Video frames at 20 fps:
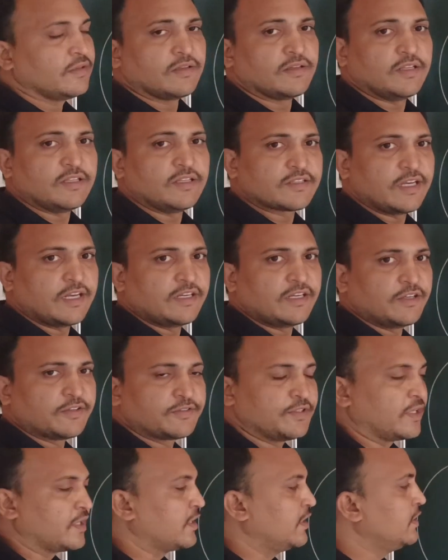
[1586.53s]
this kind of
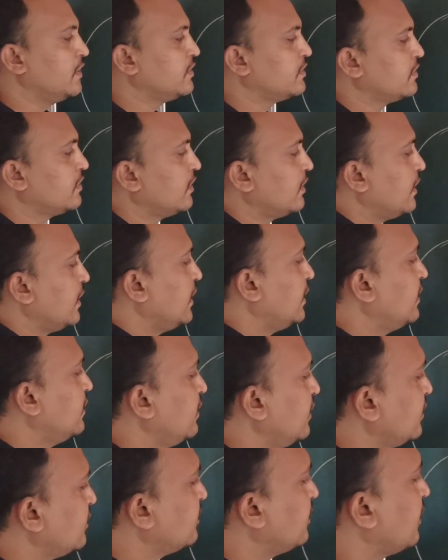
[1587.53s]
circles, in these